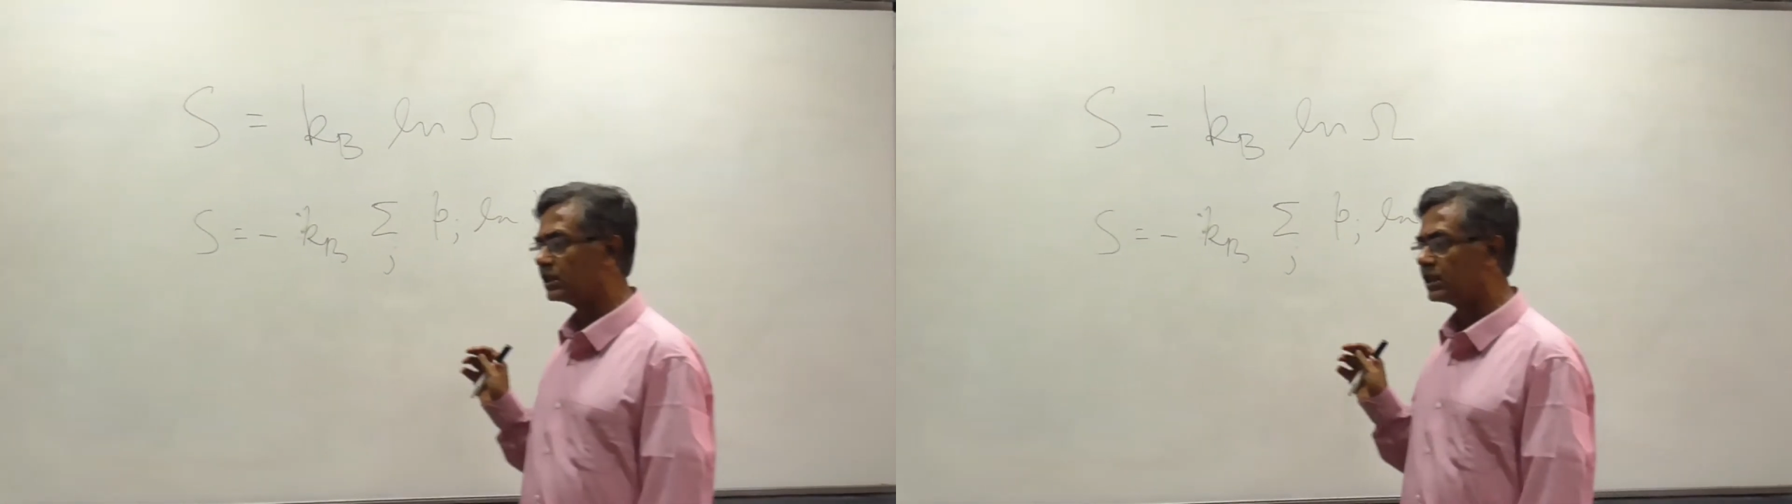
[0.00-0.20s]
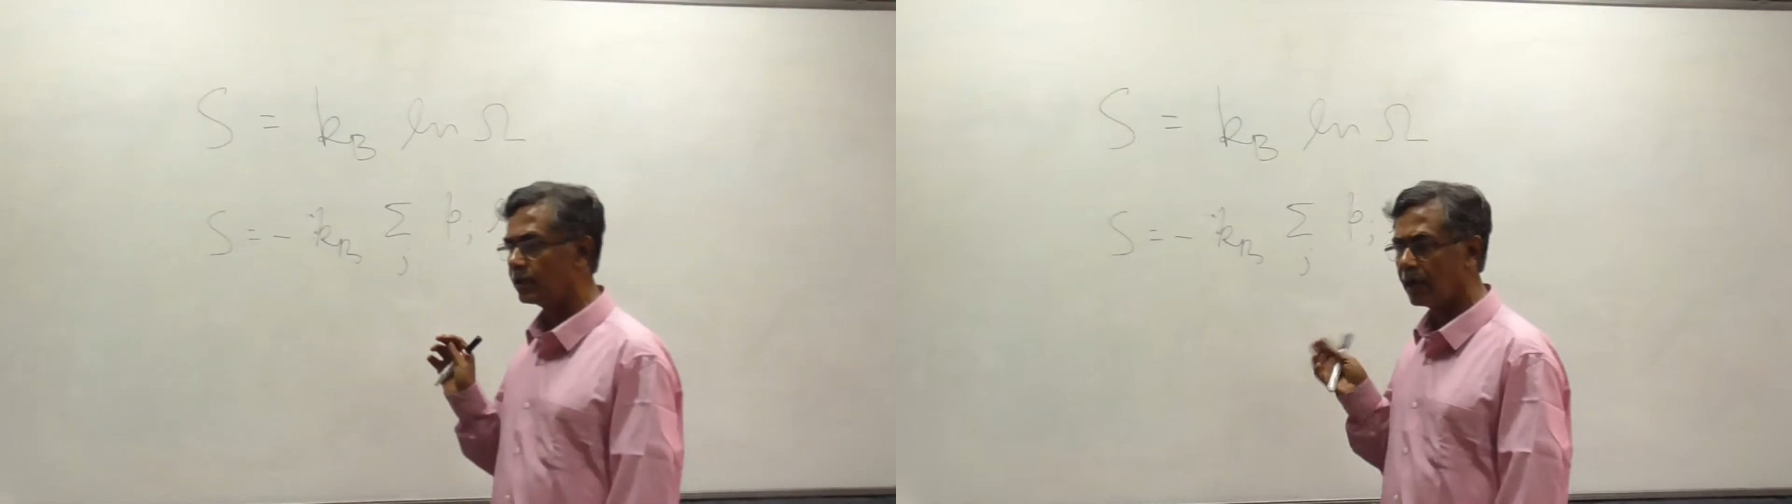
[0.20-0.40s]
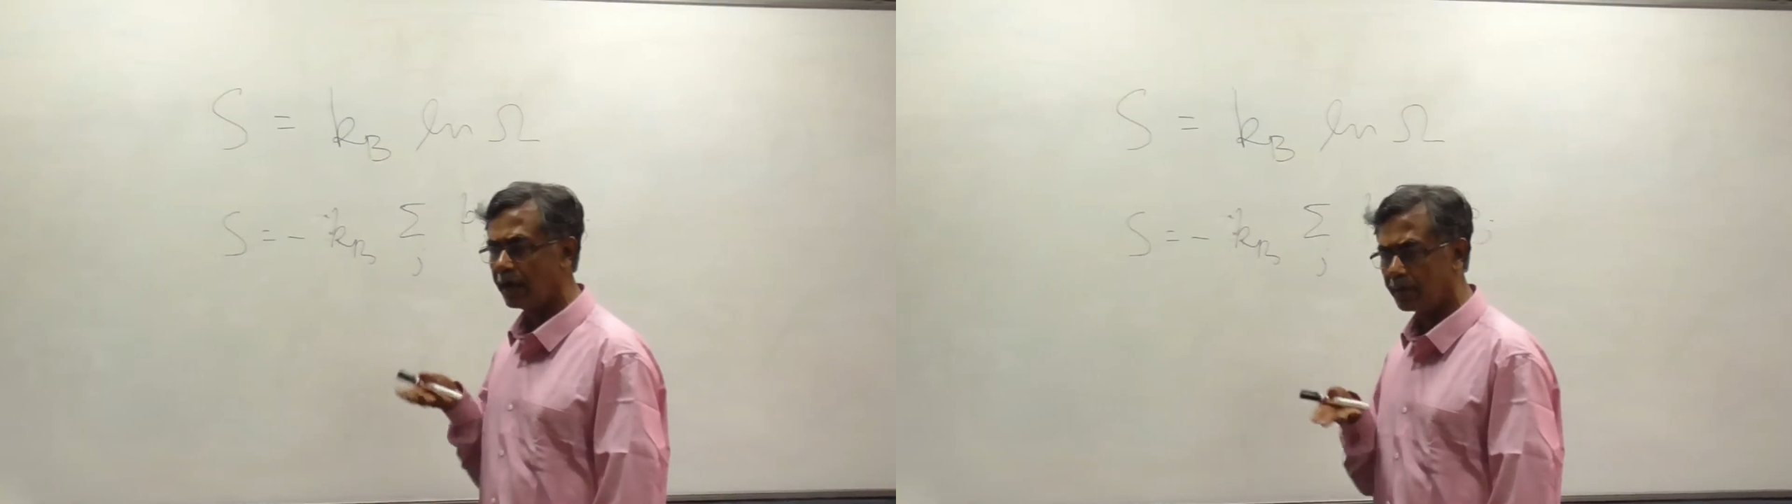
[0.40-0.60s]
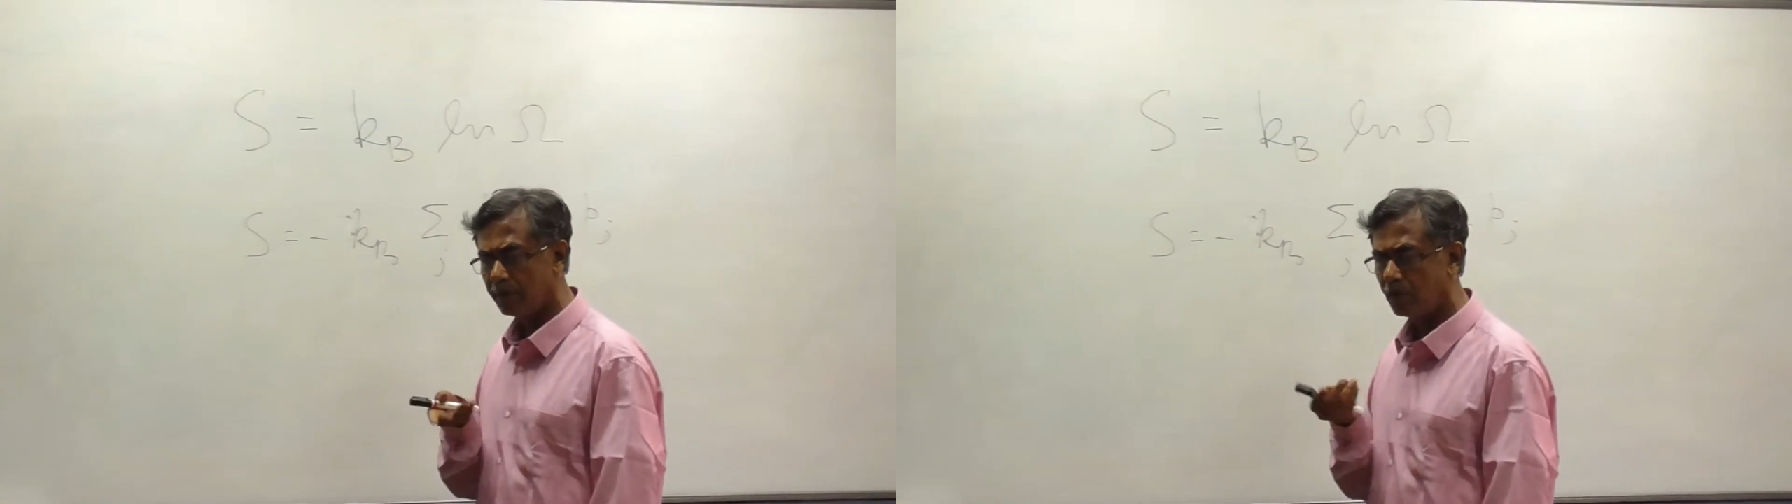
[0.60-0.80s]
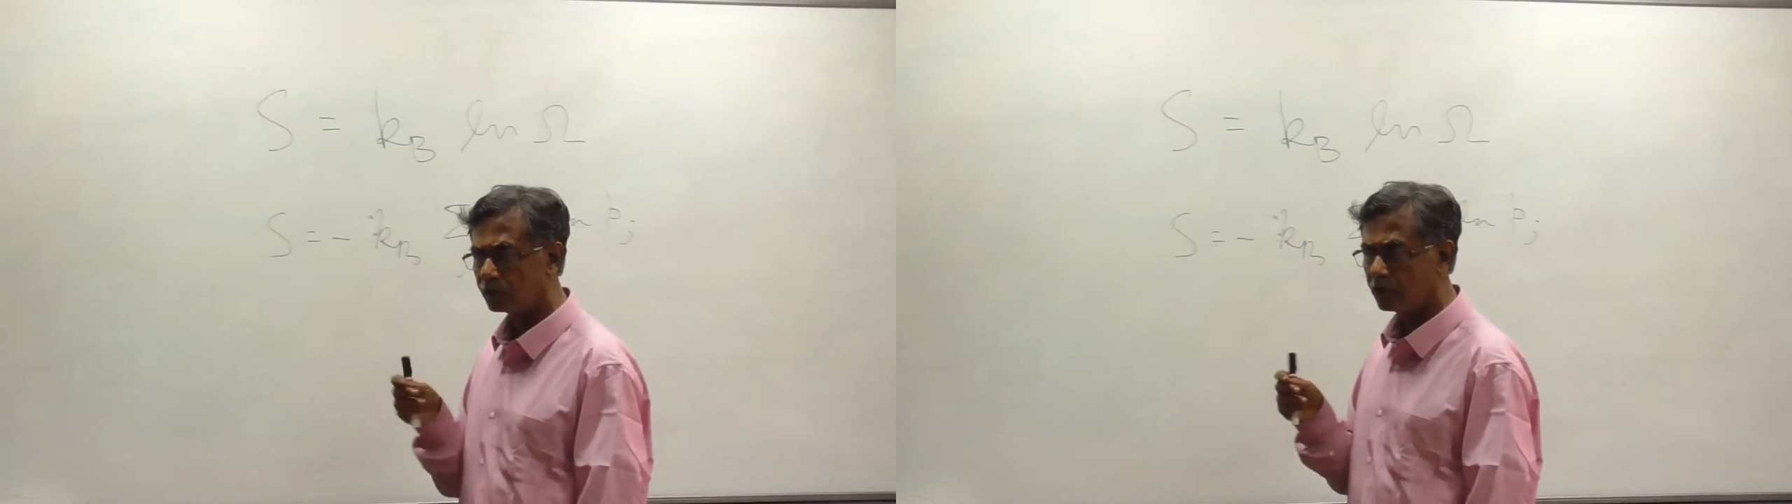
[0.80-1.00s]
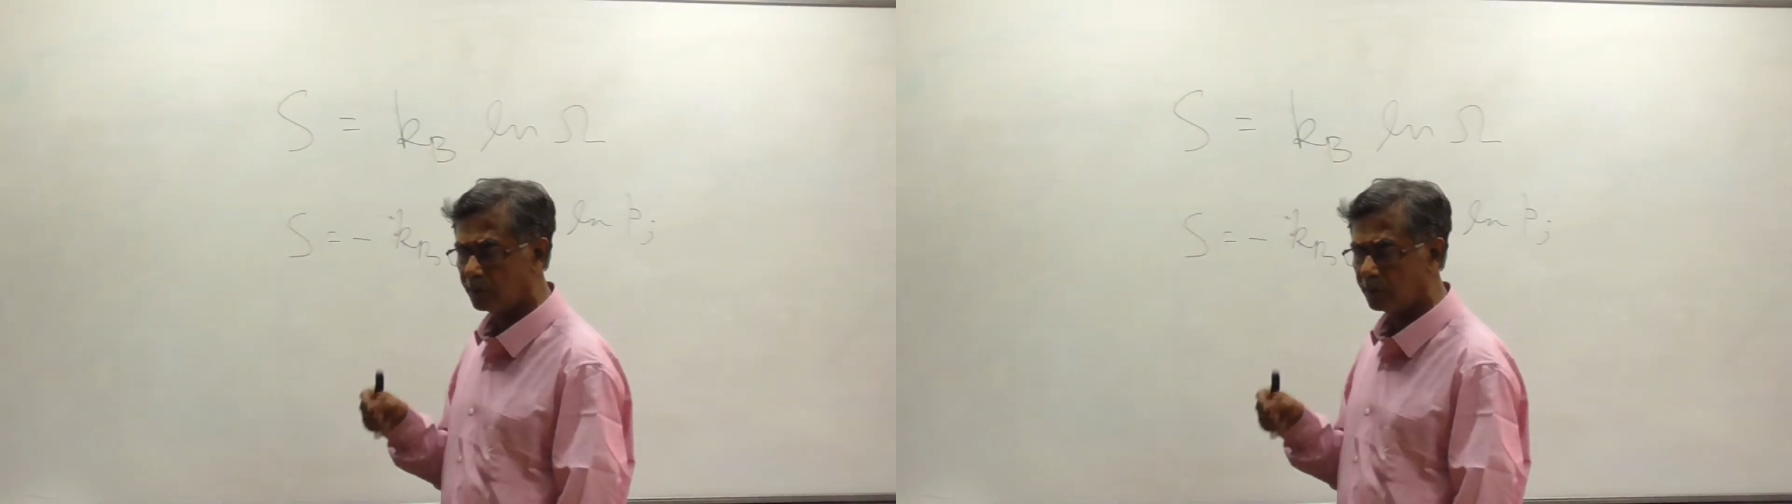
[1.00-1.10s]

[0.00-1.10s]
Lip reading: is 10. I have given also in